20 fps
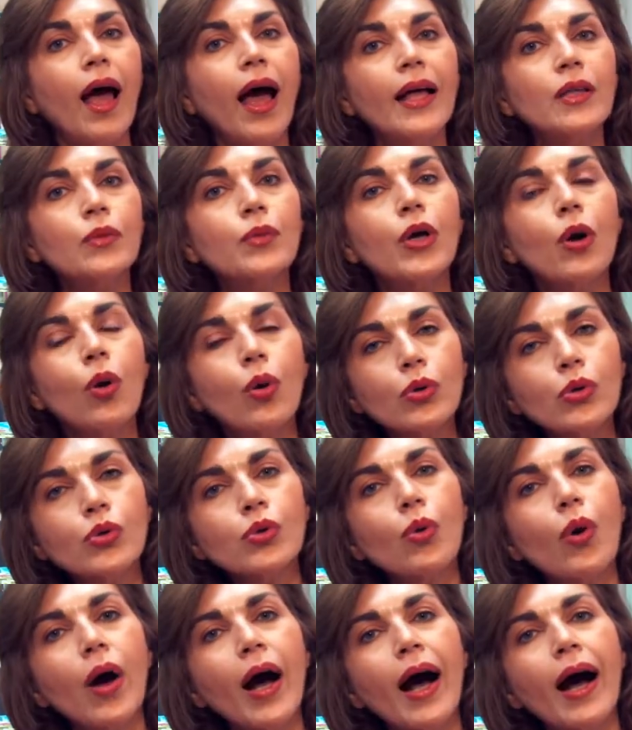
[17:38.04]
And we
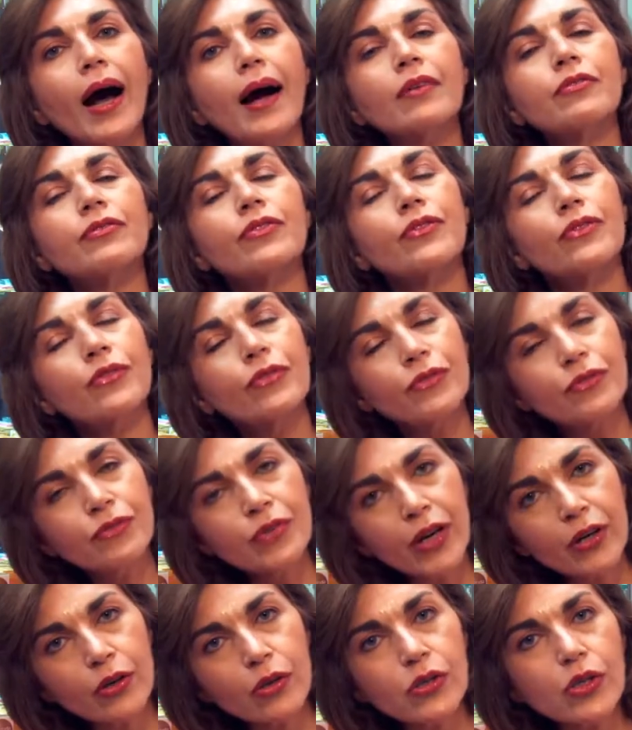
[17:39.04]
also have
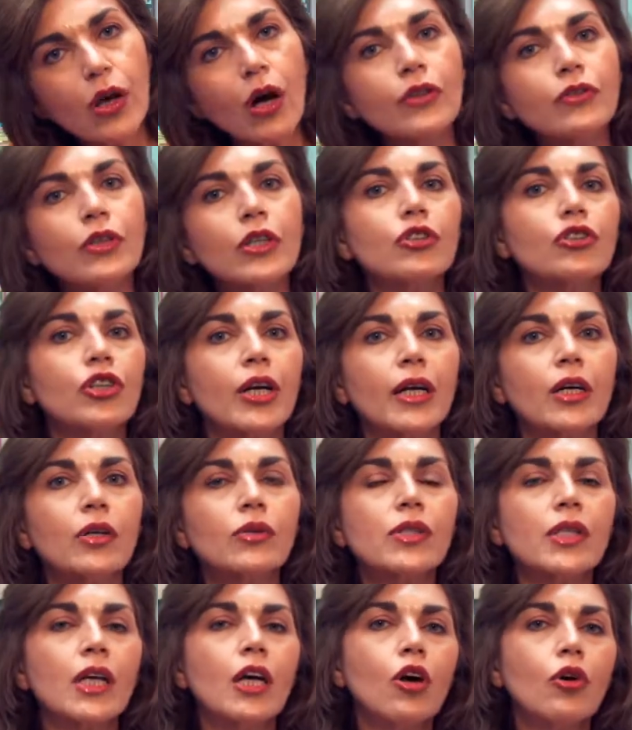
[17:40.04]
various other
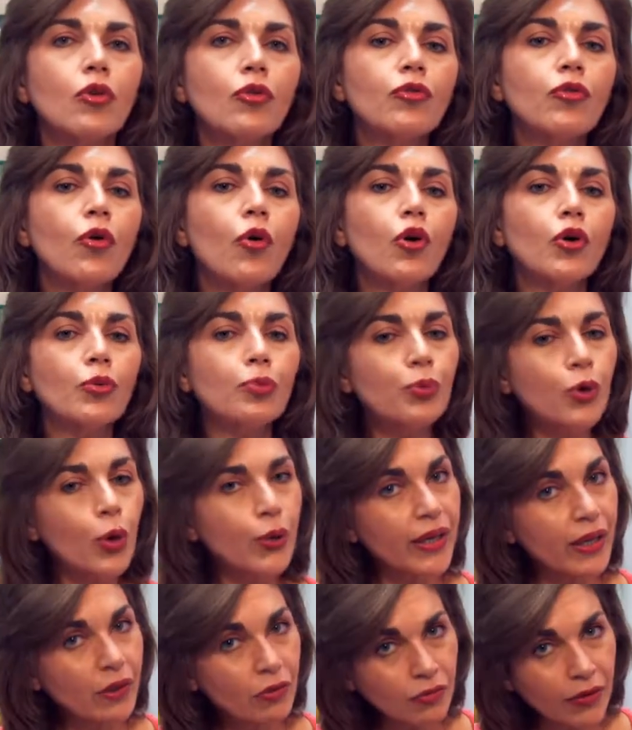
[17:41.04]
gels for
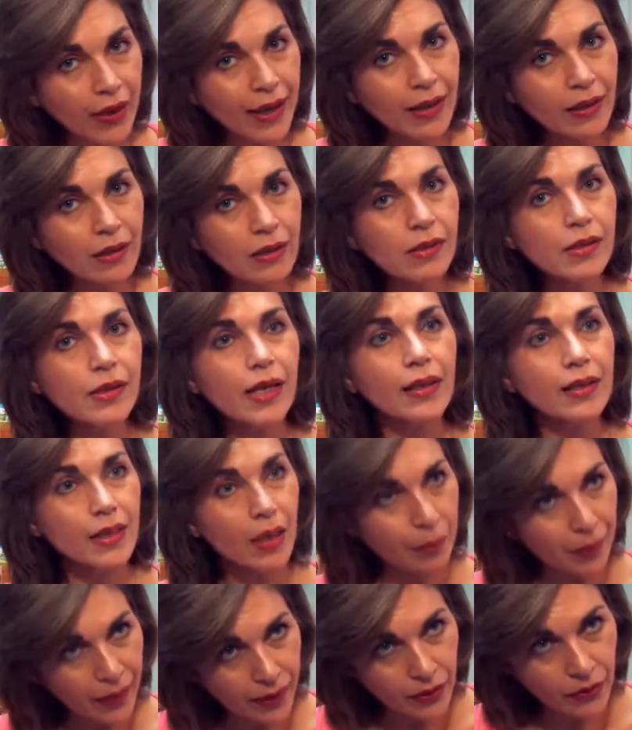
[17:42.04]
broken veins and
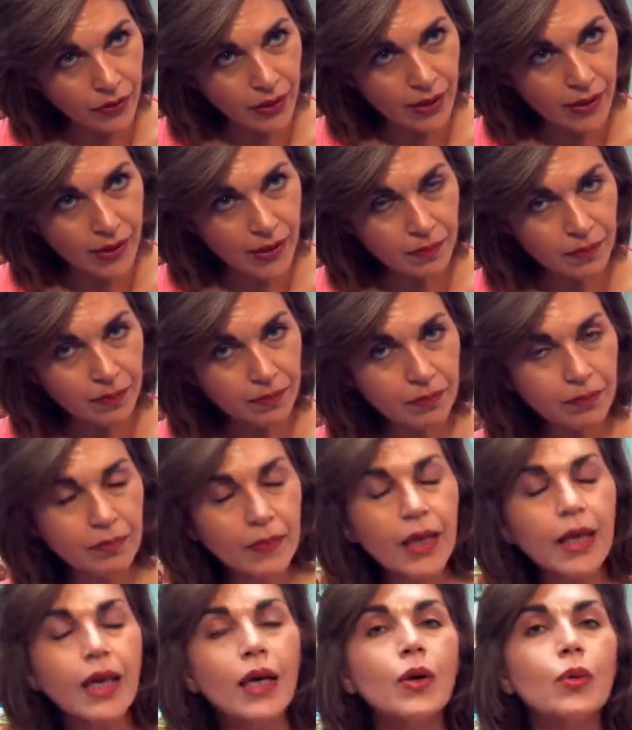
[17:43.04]
capillaries.
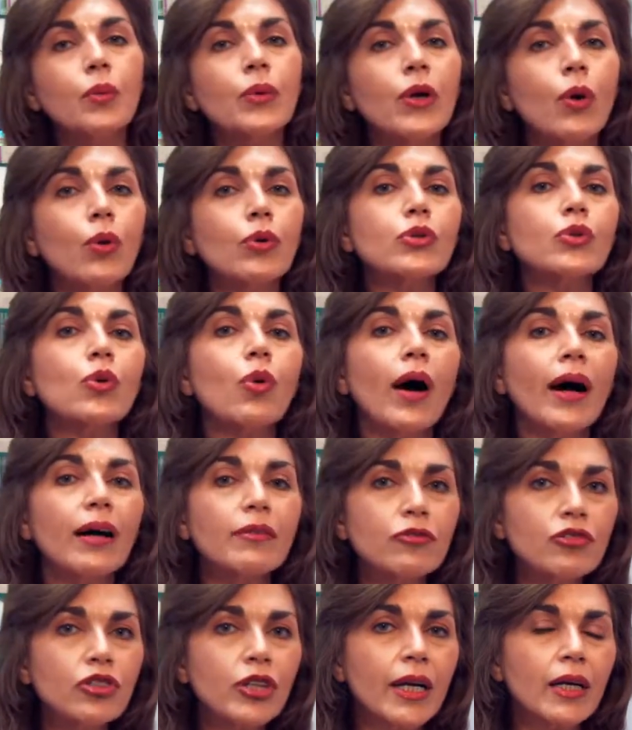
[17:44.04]
We also
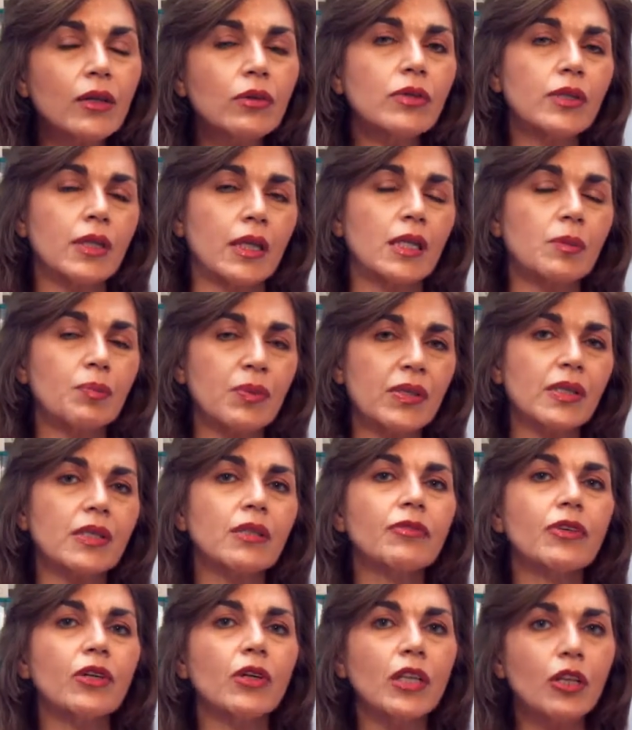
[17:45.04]
have gels
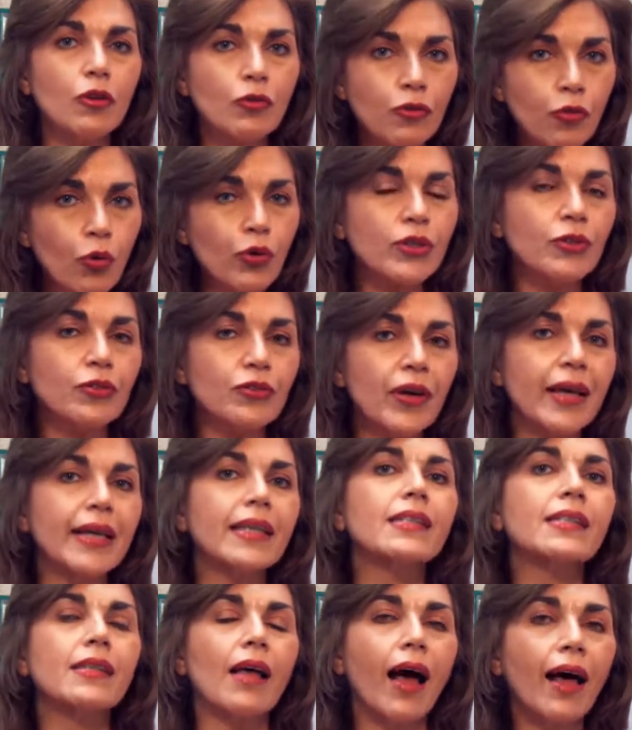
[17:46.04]
specifically for the
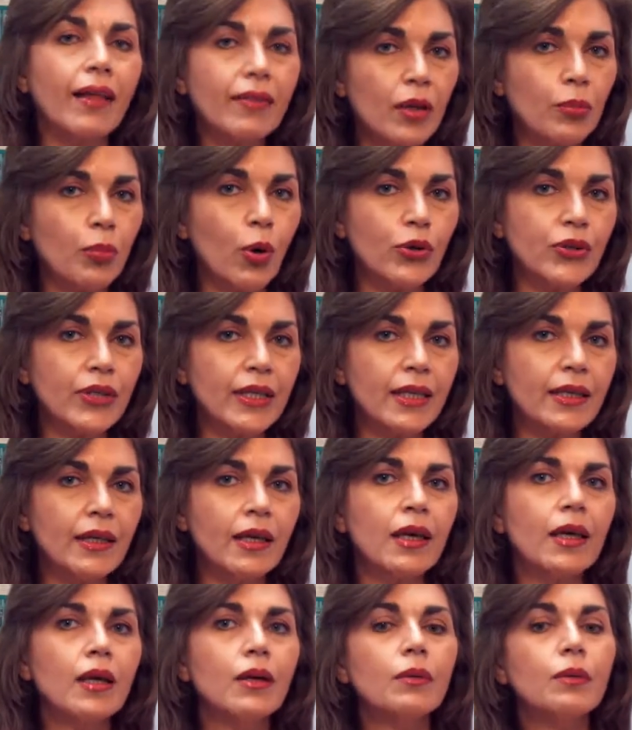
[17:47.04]
face and the body,
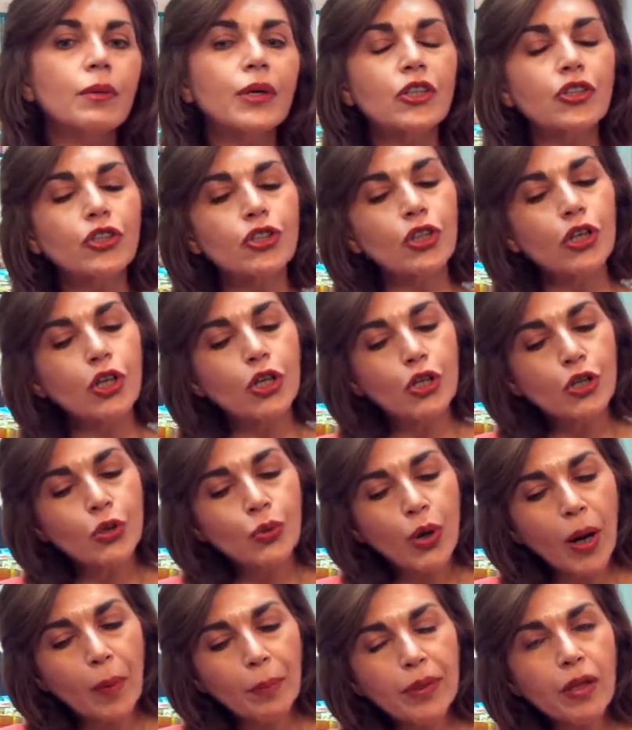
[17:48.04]
which
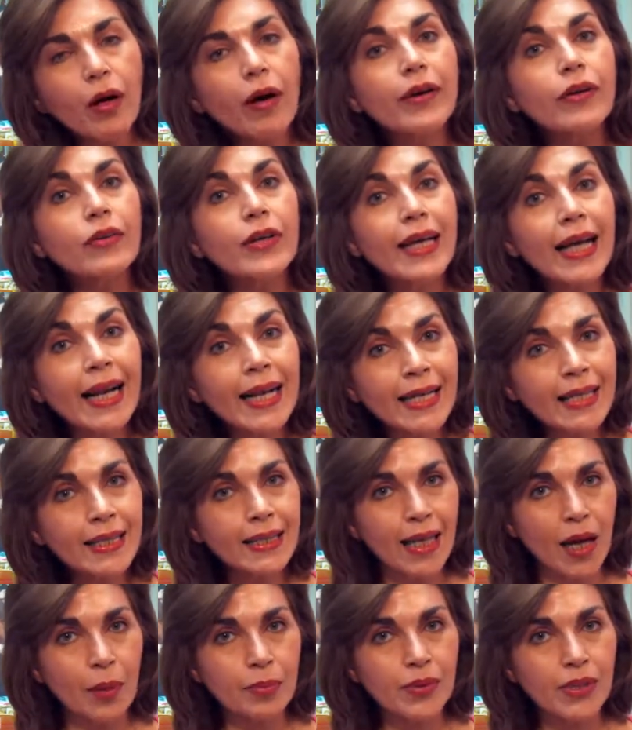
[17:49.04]
you apply on a
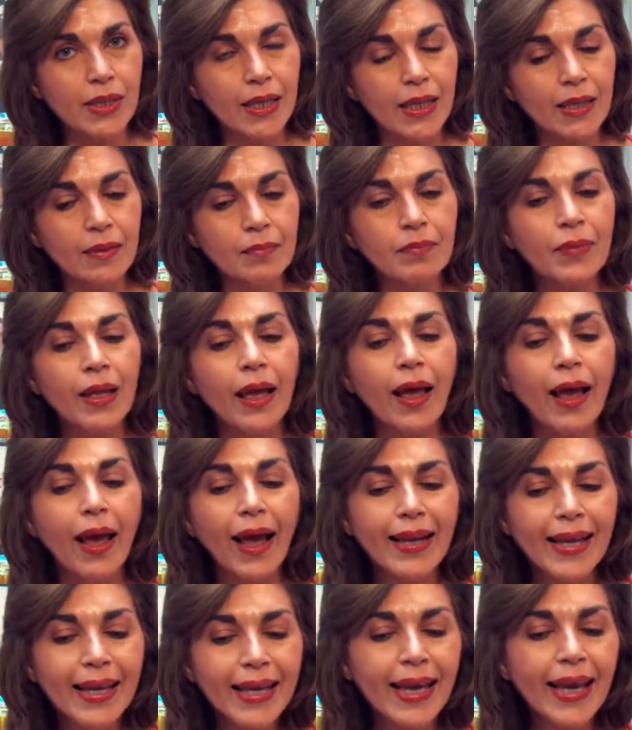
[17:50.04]
clean damp skin,
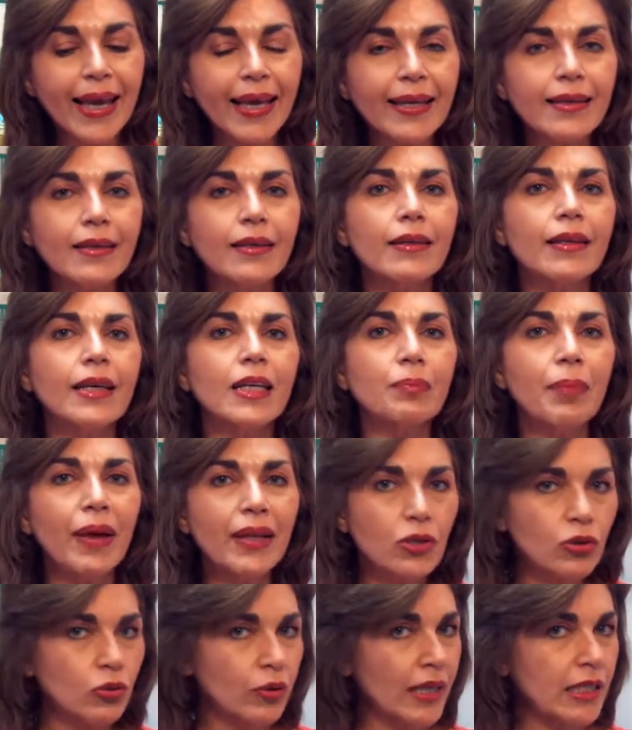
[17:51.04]
and again, it
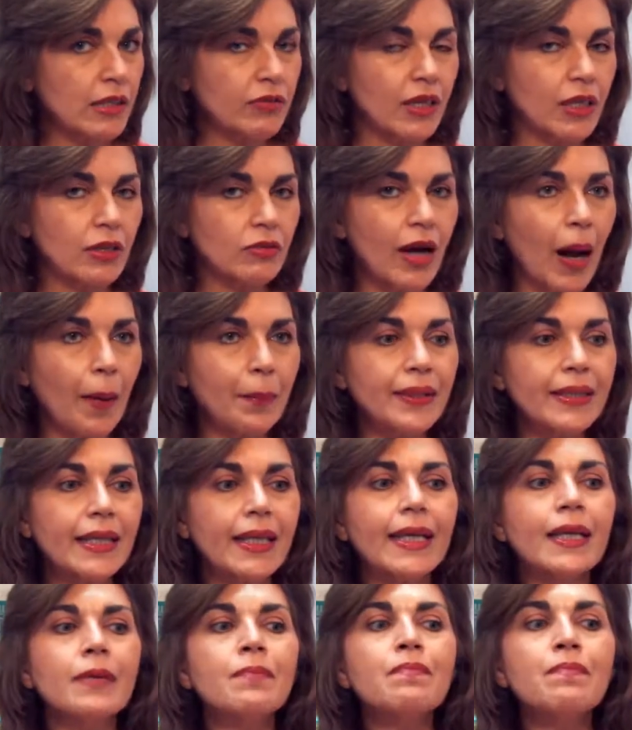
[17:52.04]
penetrates very
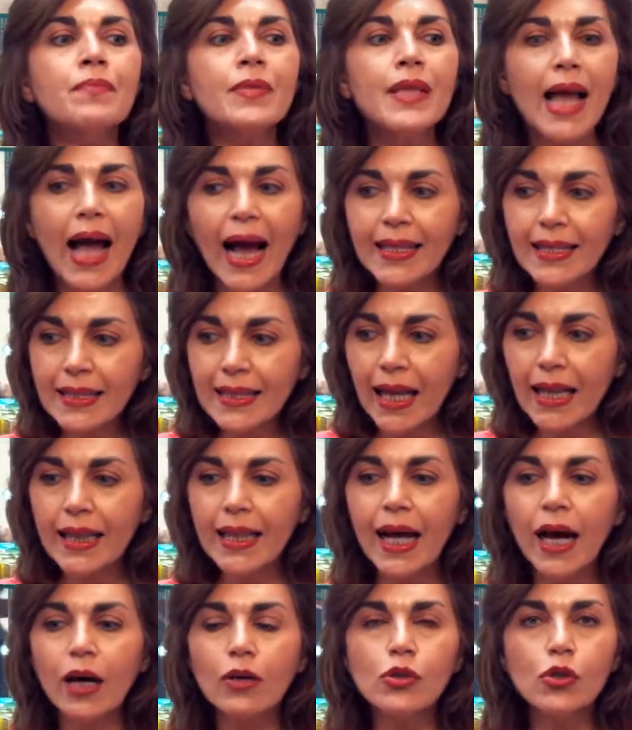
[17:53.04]
rapidly and it
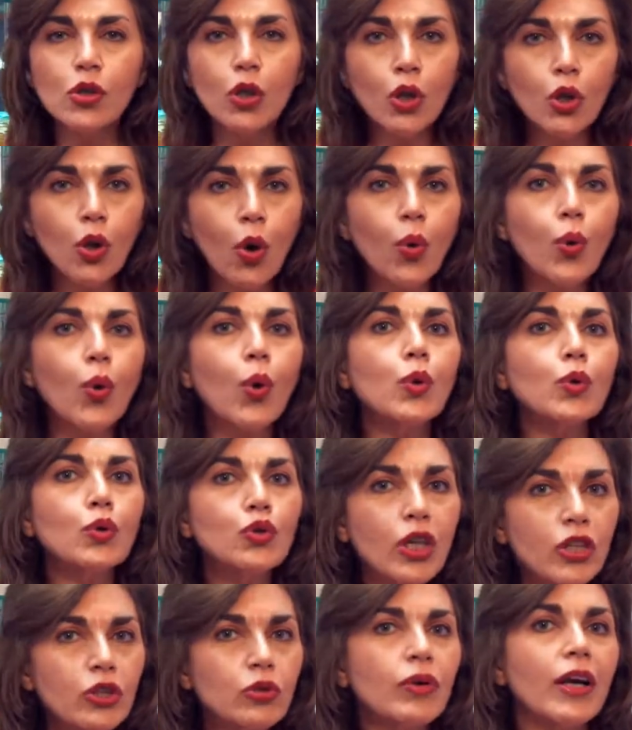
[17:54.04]
allows local
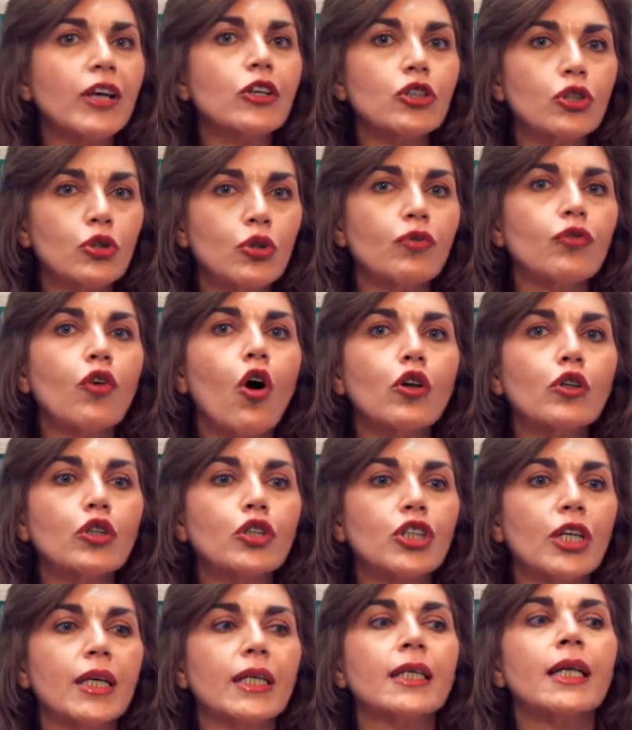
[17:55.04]
generation of
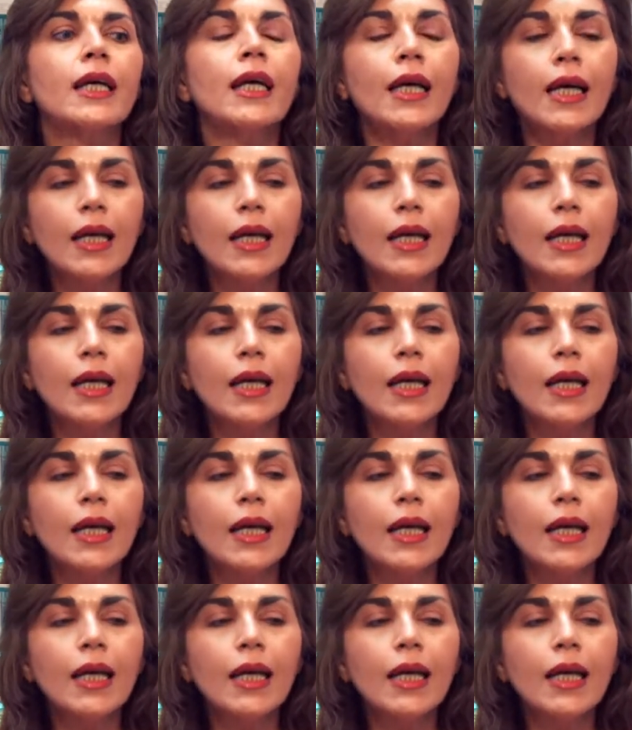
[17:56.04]
collagen.